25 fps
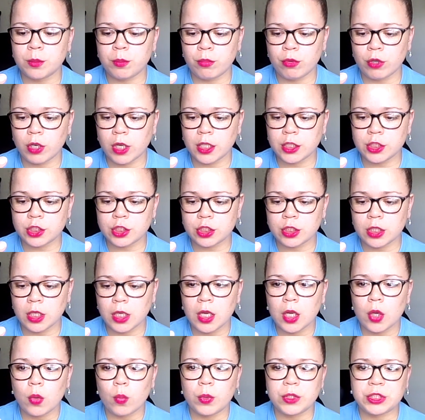brush,
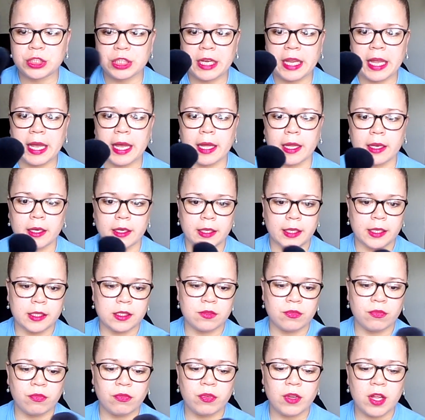which again is
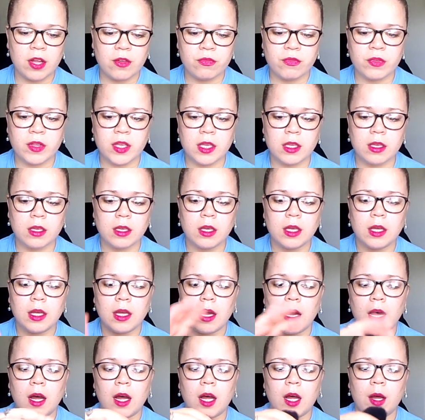fluffy,
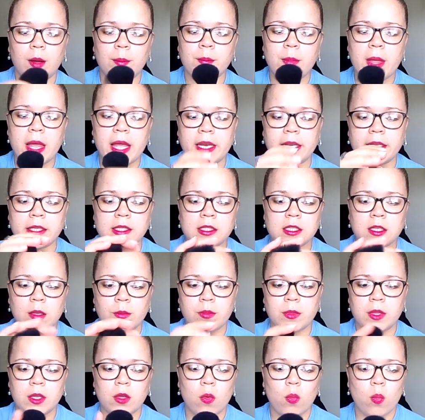and it's
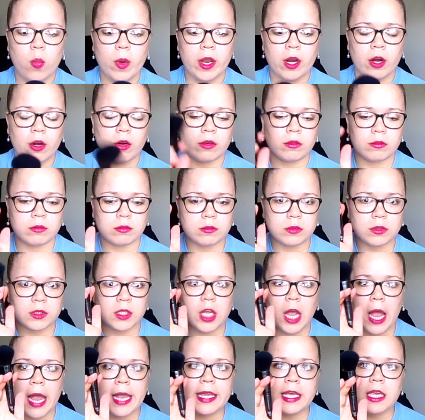something where
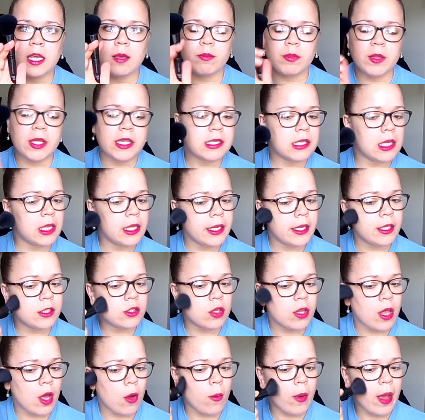I keep these clean so
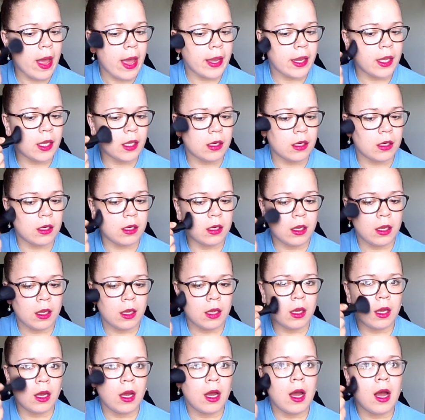that way I can
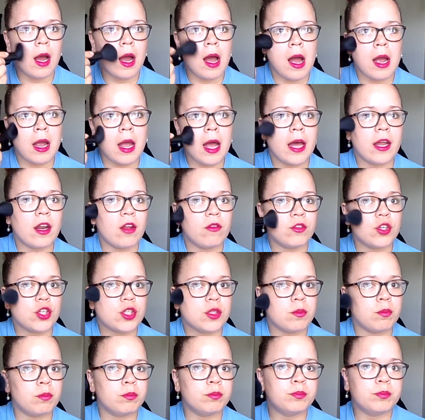kind of just
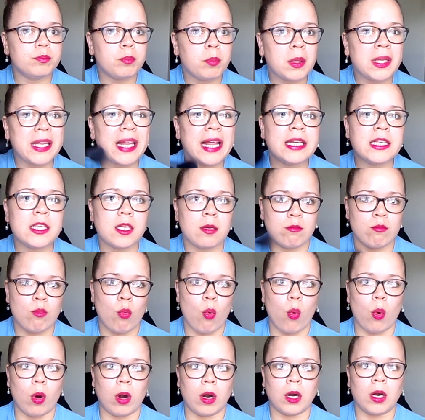blend it
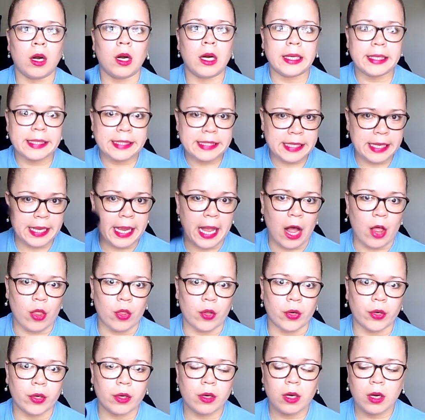more
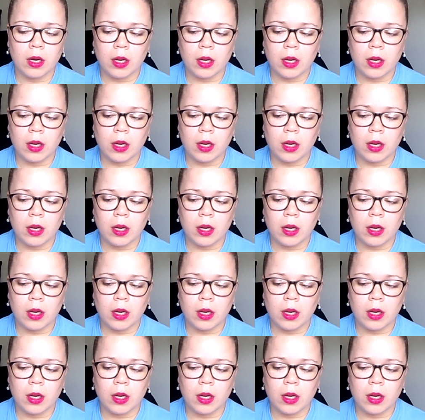together.